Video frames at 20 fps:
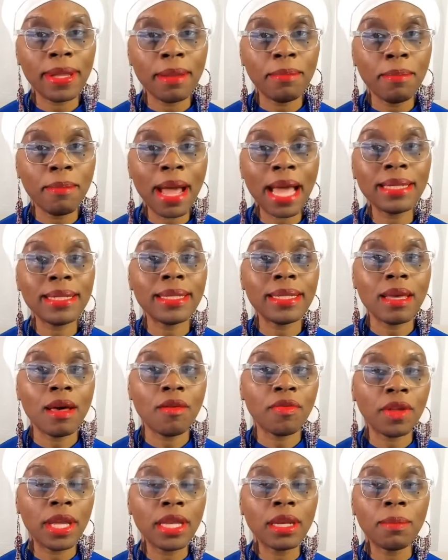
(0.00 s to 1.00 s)

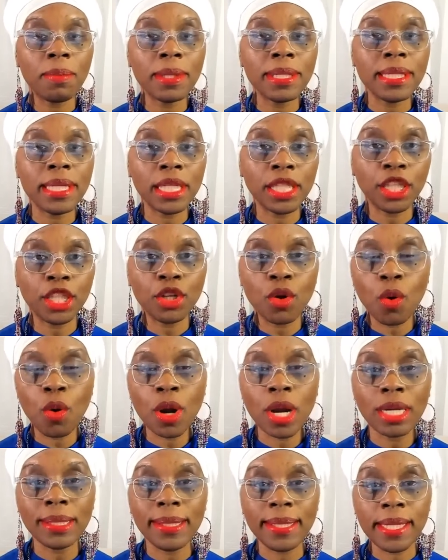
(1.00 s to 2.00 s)
myself in a position or
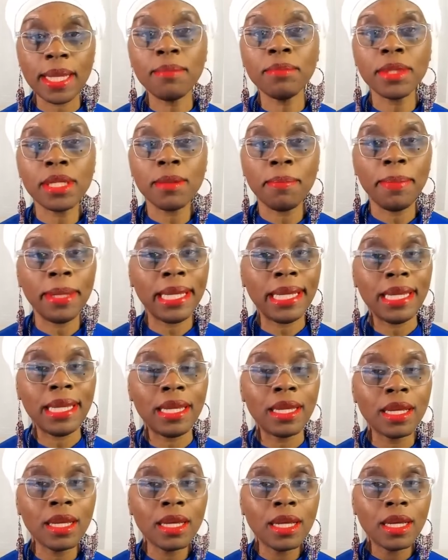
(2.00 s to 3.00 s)
attempt to
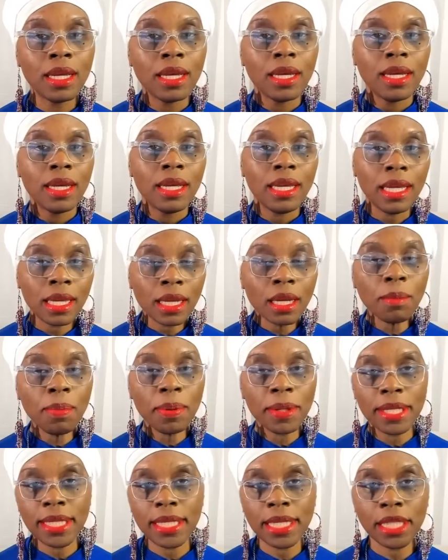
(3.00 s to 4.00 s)
be in a
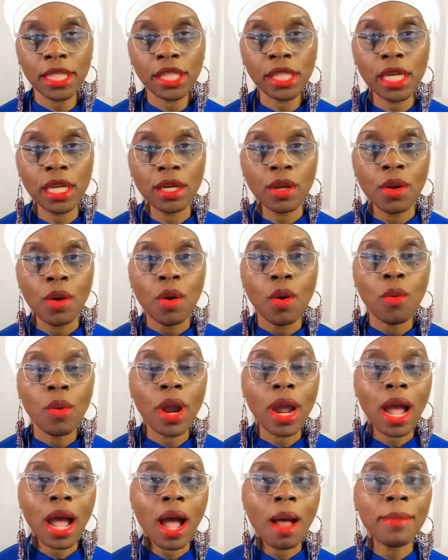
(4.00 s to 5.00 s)
position
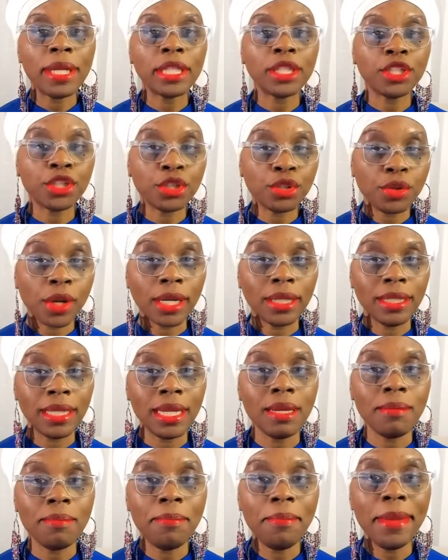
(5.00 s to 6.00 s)
where I'm
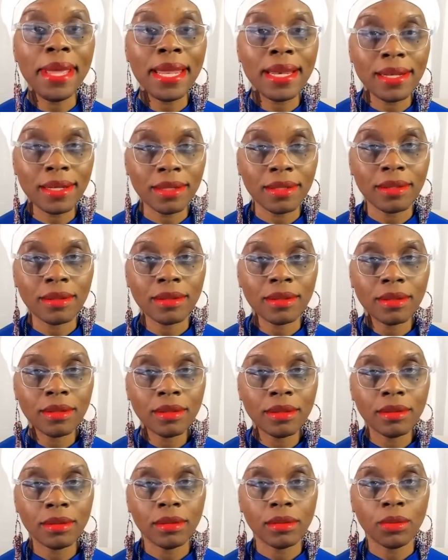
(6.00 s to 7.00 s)
instructing men,
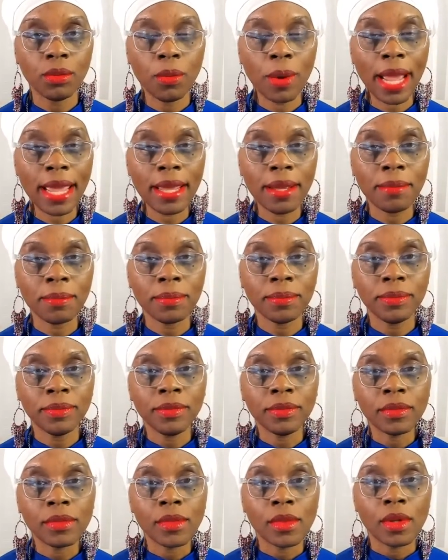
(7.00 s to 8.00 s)
right?
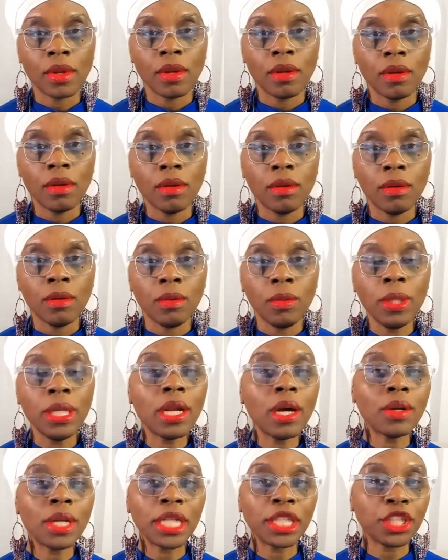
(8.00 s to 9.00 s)
We
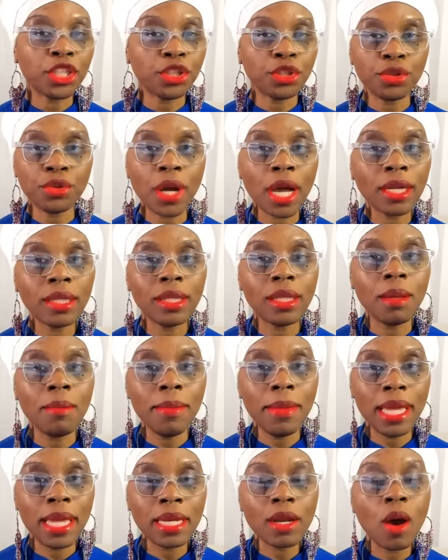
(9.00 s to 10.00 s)
don't instruct the
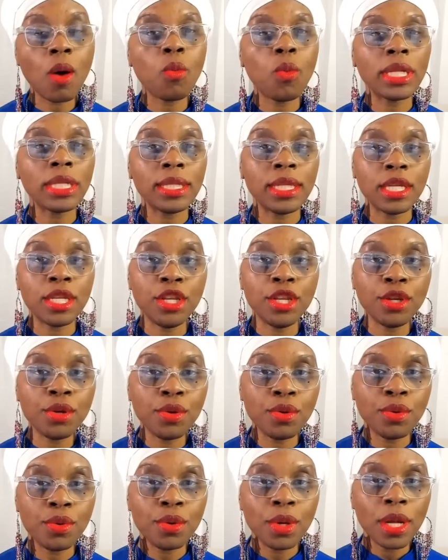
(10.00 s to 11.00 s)
men on what to
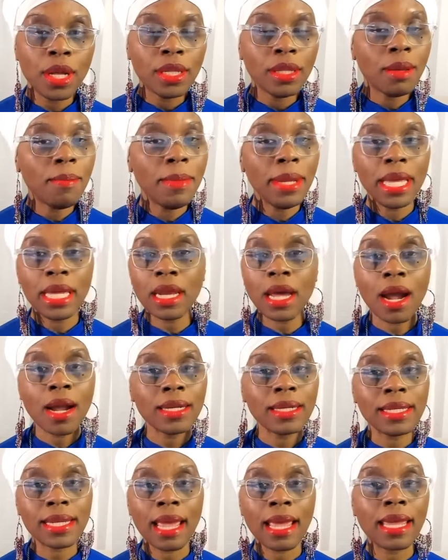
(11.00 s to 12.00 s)
do. The men
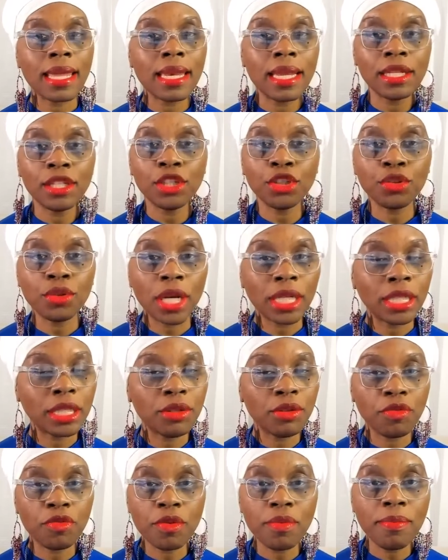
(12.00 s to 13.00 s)
aren't taking
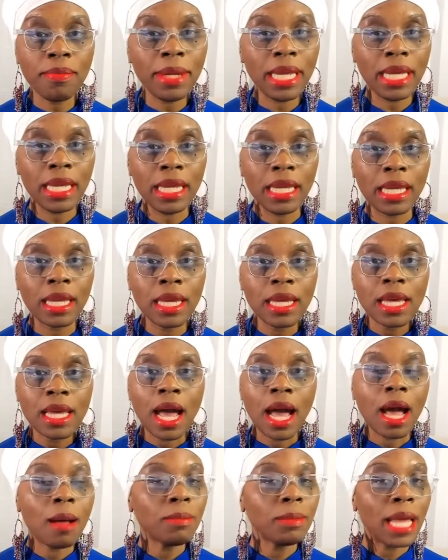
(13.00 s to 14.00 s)
instruction from me.
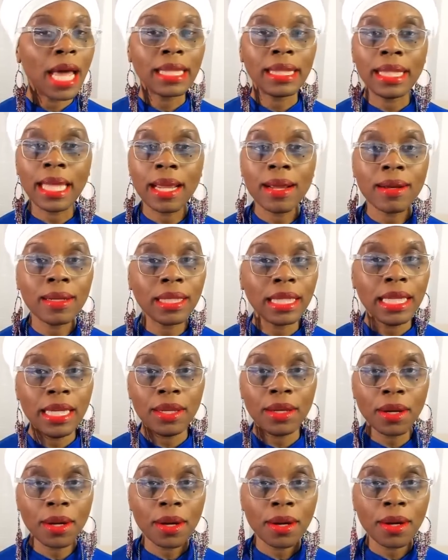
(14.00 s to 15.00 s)
I'm not their
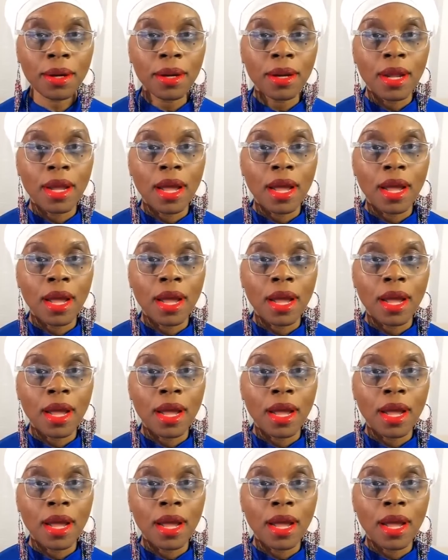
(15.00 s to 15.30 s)
leader.